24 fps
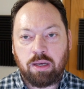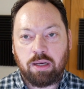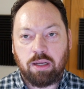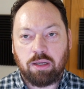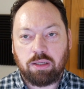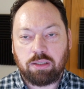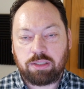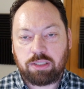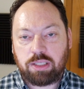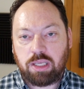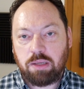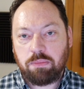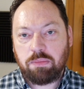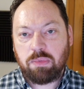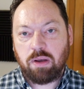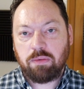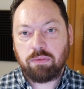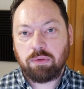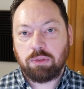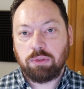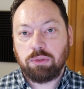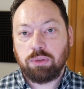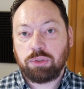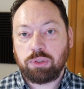Now, Schema
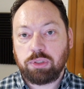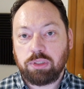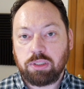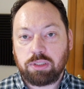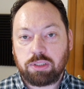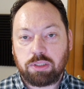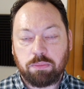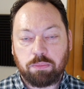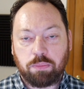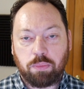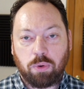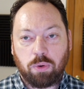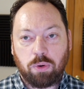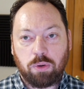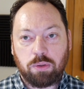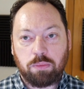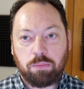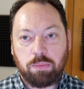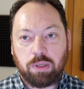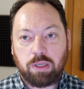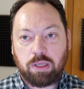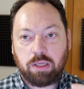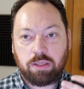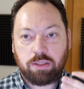Evolution is
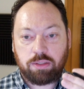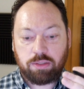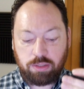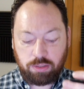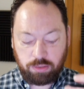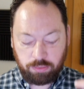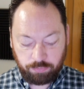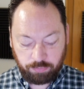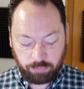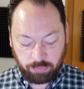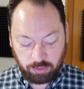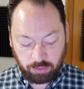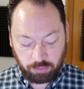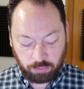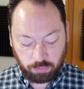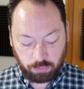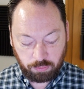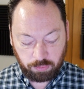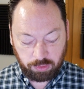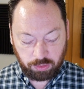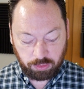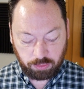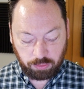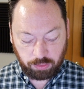important because
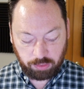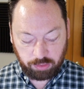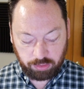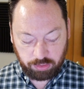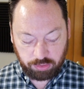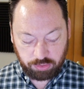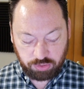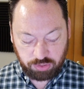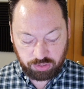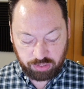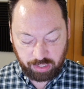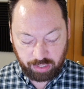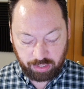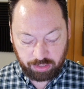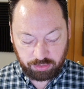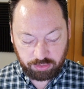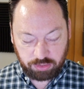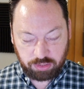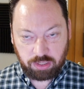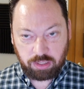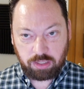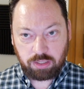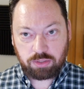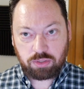we're going to
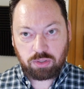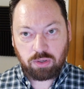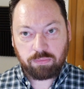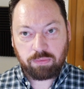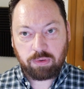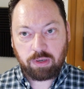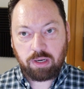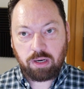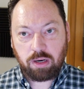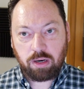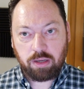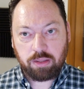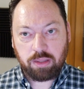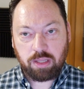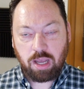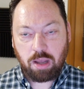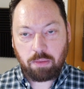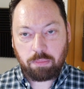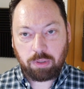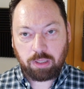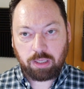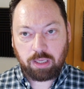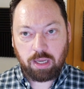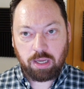change things over here on the
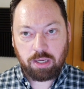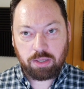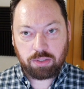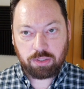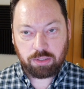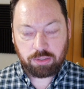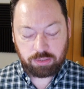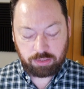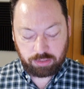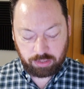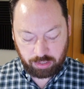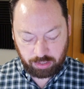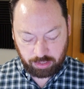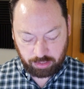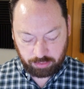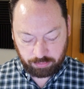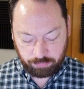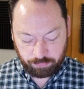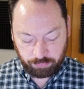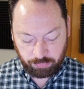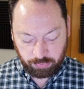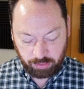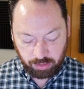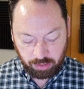application
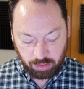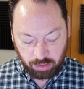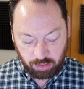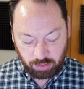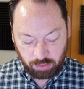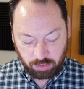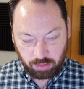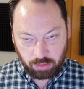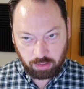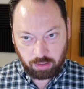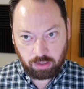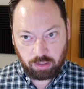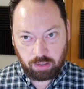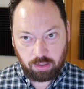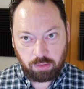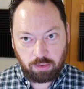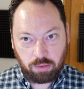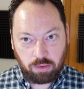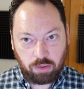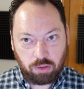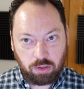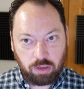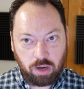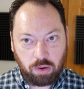side.
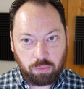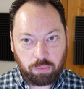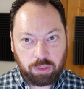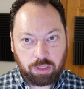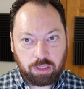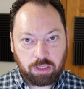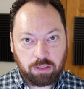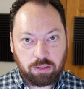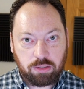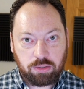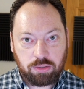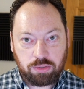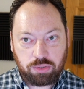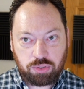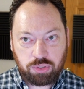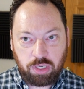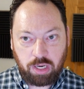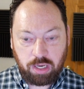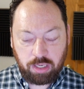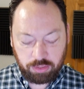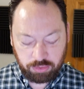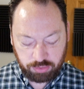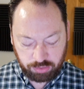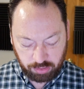Now we can
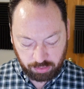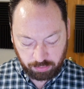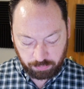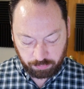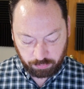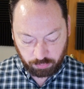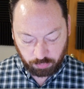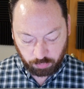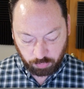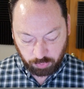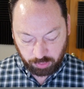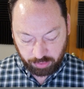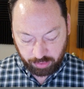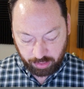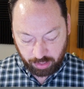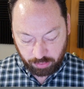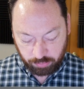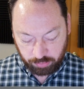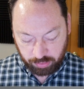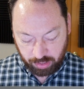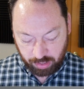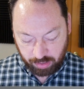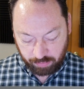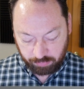change them
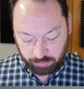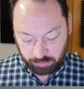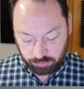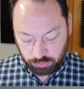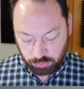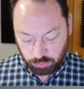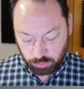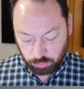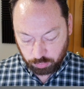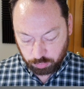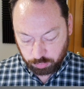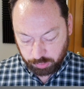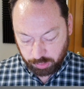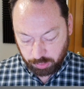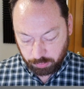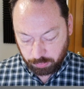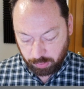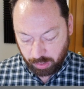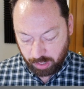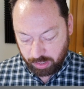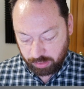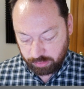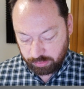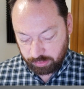without having to
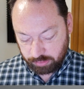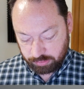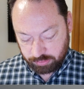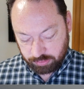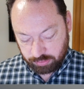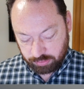rewrite